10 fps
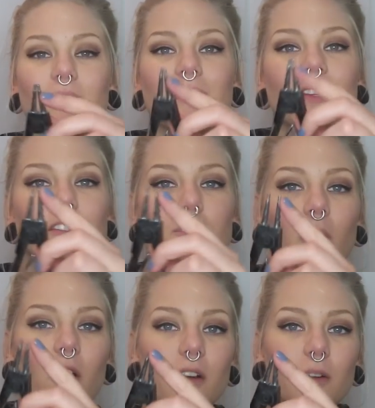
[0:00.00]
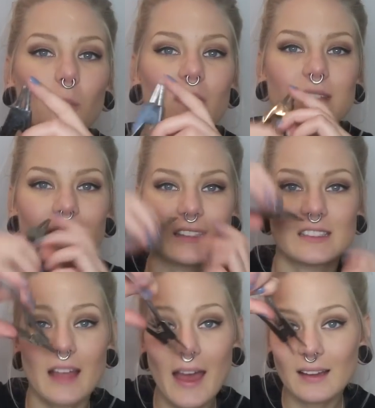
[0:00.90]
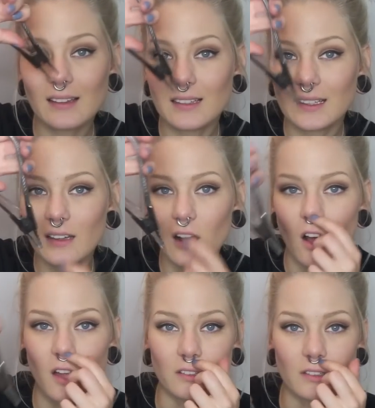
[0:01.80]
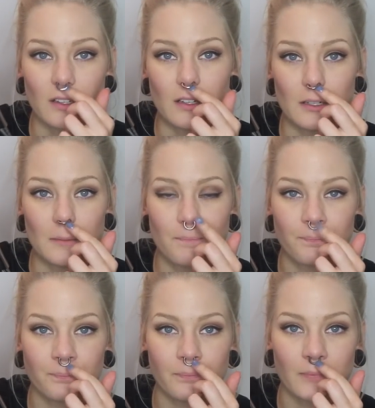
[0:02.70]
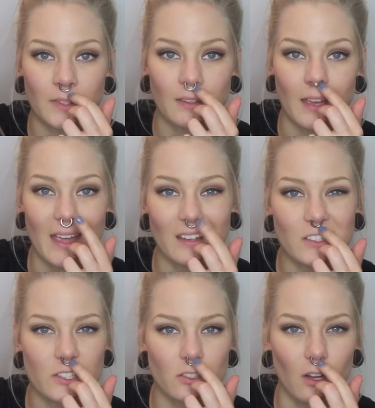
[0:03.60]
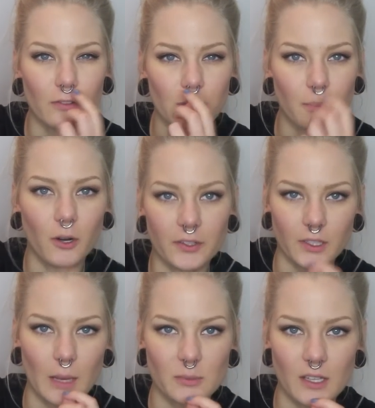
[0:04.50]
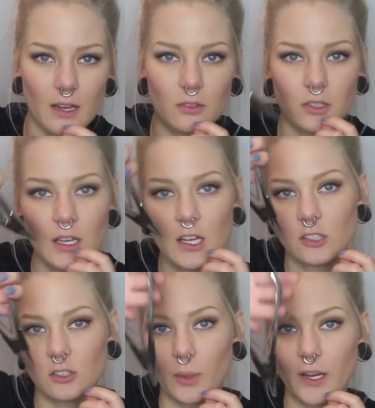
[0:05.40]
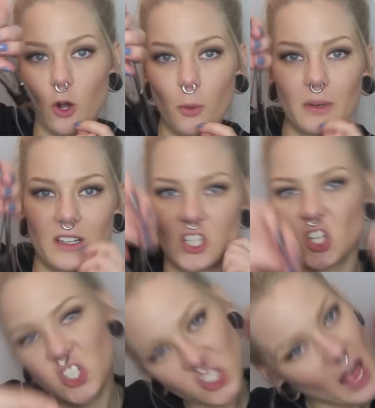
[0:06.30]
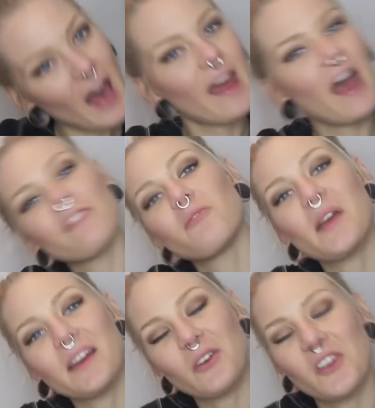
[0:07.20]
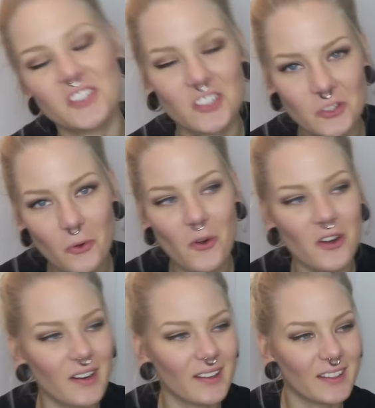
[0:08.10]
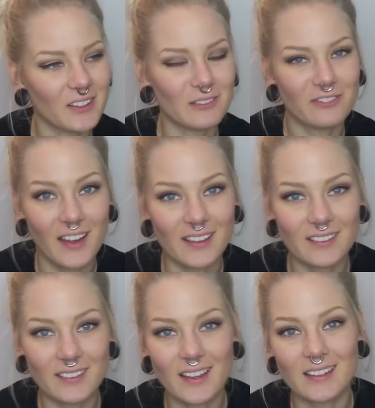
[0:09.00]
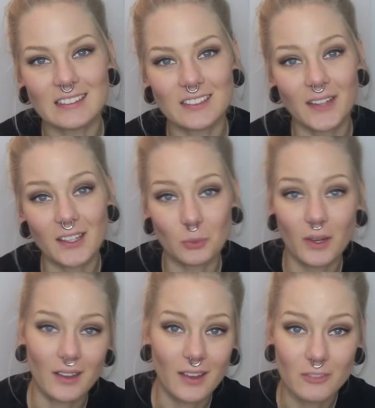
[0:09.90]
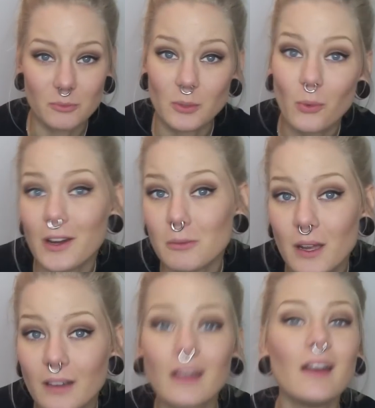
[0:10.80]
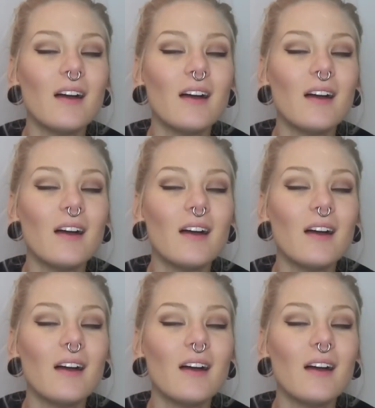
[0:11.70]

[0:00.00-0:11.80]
This part was exactly on the edge of the part that comes out. So when I opened it, it shot halfway across the store and I couldn't find it again. So that's why I haven't been wearing mine.